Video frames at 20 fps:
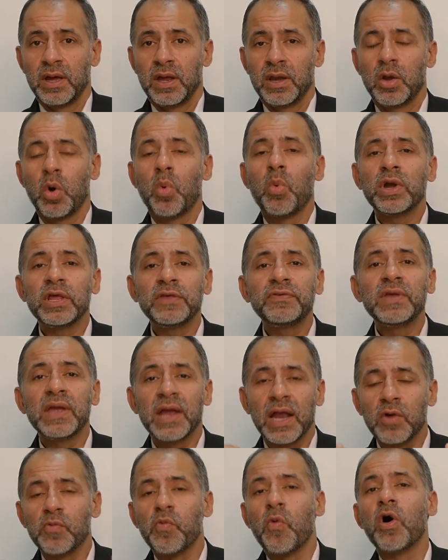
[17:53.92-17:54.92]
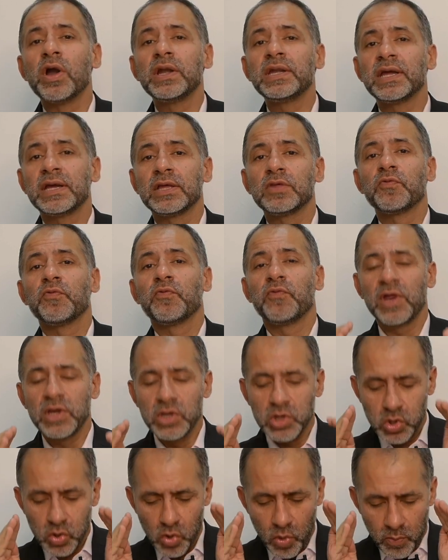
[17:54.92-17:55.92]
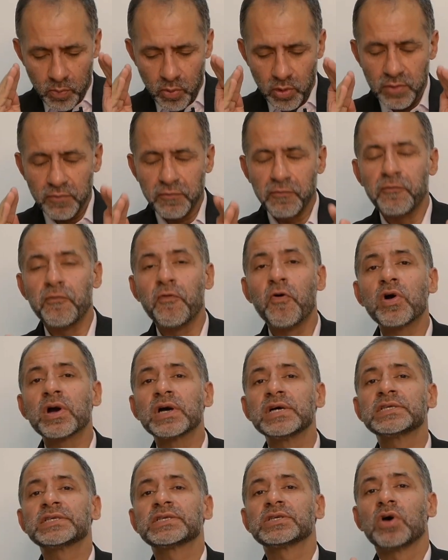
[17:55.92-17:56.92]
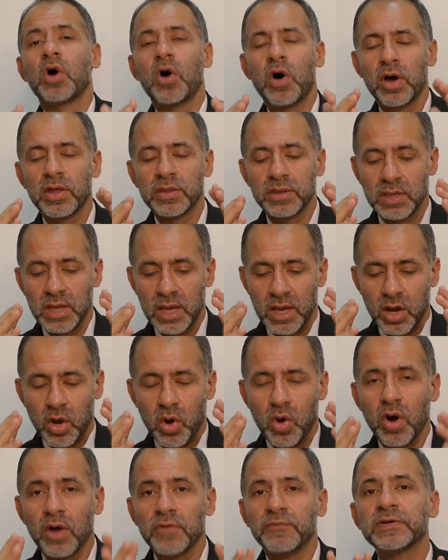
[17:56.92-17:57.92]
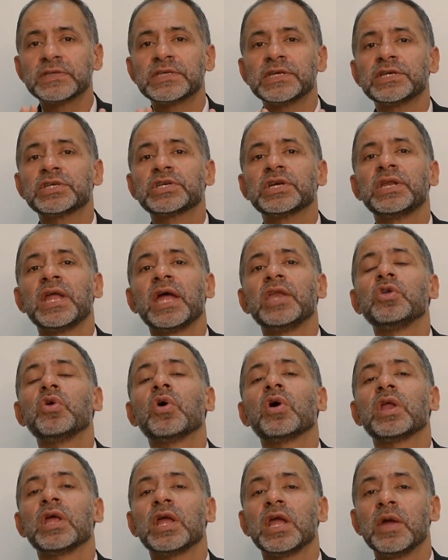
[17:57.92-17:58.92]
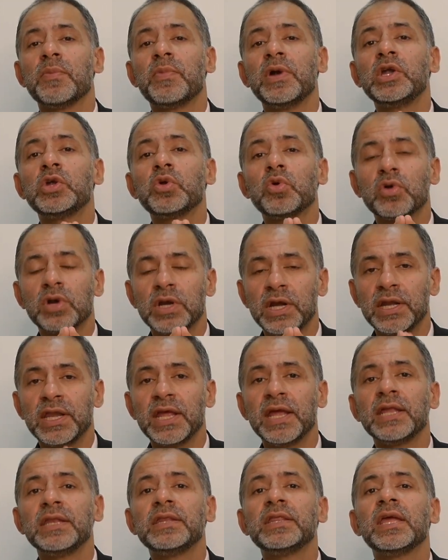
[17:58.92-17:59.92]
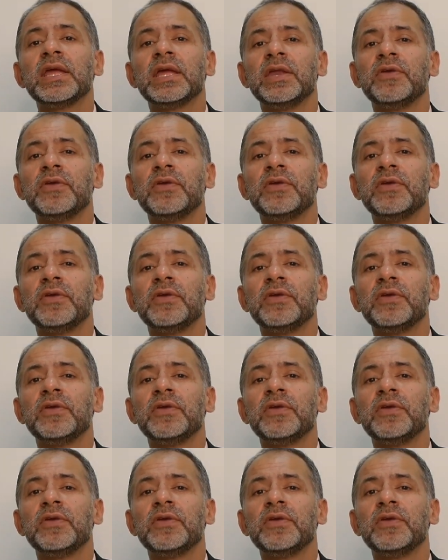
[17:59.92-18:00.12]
Now, what is the advantage when you put focus on conversation and you are able to retain the